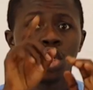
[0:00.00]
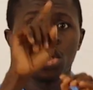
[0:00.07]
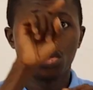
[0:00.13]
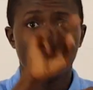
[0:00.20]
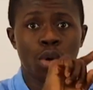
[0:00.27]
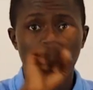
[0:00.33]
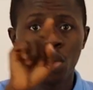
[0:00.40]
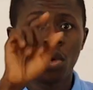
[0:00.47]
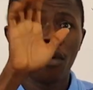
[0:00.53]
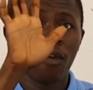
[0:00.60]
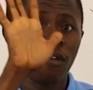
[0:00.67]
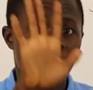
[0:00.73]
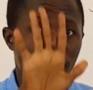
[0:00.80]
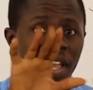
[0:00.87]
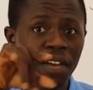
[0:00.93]
So
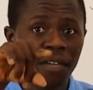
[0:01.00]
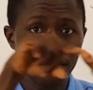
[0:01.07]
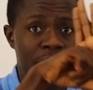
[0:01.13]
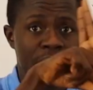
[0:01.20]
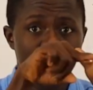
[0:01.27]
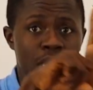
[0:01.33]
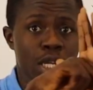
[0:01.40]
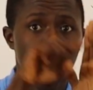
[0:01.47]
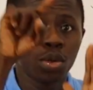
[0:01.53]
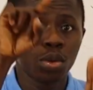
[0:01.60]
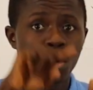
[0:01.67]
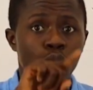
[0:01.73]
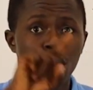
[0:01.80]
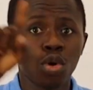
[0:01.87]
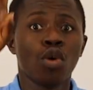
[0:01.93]
let's write that.
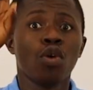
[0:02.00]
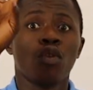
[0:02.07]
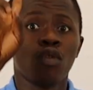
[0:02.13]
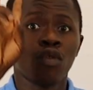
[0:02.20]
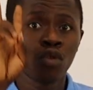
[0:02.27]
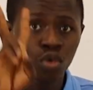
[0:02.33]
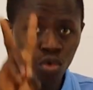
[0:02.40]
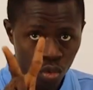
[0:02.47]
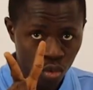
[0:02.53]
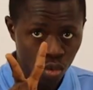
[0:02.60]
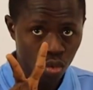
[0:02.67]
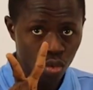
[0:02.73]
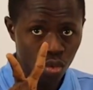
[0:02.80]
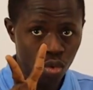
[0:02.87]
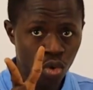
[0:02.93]

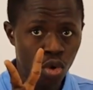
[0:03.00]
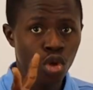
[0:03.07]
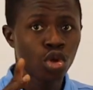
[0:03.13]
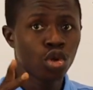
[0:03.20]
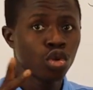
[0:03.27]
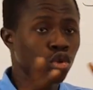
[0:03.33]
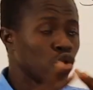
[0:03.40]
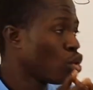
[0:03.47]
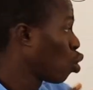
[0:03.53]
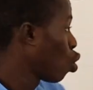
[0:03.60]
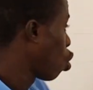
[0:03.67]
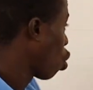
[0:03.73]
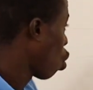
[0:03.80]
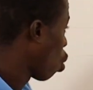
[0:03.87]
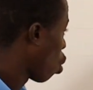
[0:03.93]
Square root of
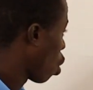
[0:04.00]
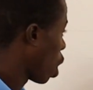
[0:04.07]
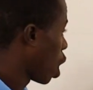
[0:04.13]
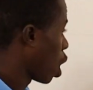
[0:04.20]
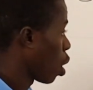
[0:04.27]
5.